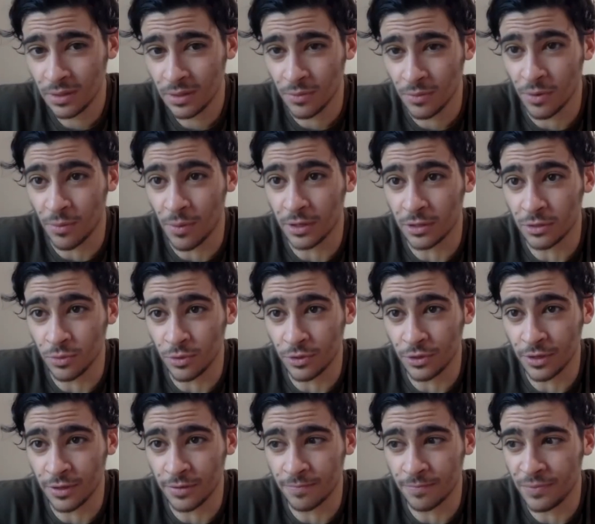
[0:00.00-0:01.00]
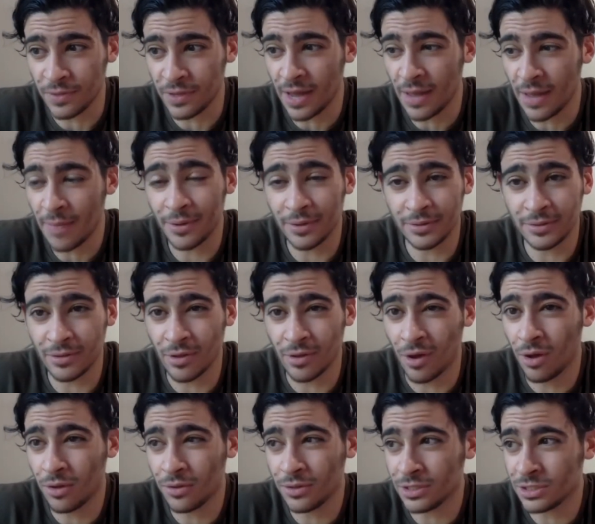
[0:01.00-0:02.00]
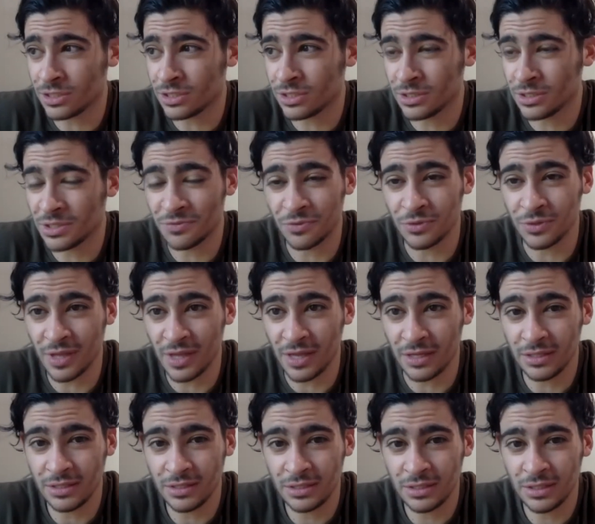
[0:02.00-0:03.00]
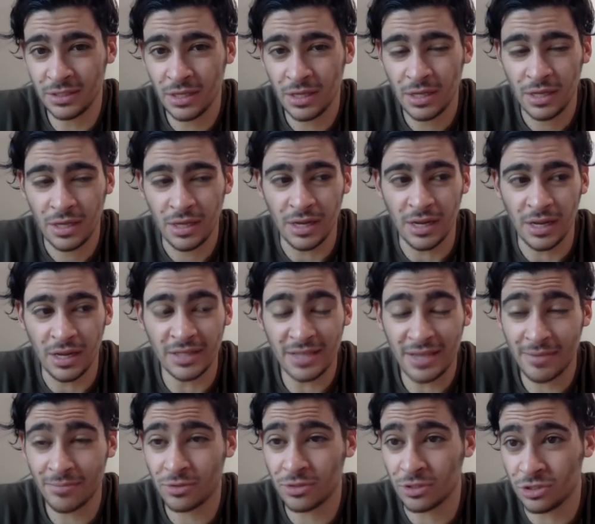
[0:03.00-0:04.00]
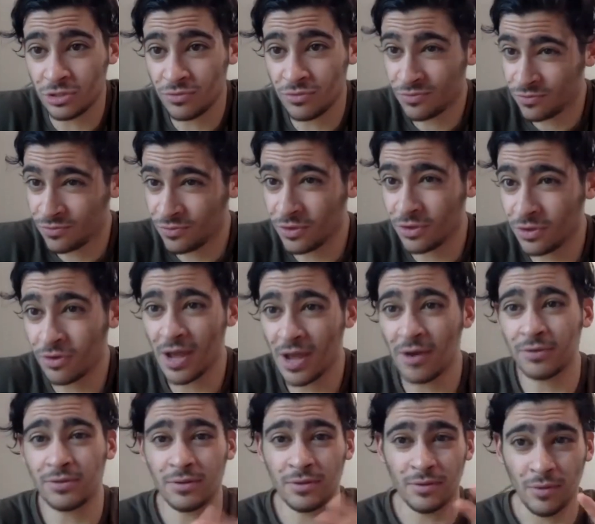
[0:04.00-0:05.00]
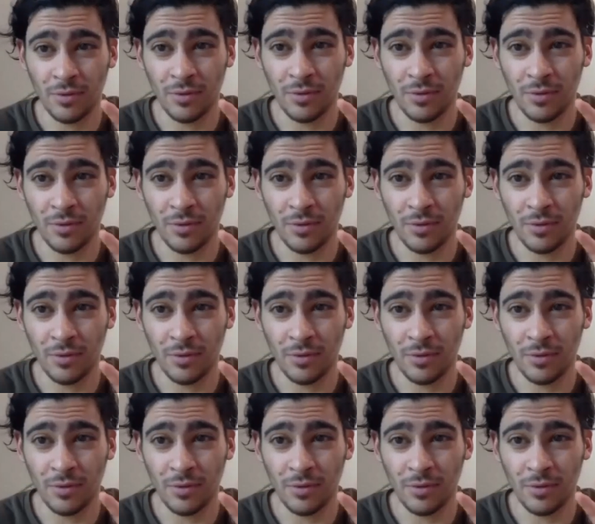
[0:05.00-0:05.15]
what I wanted to work on, and I built all these different things in an attempt to figure out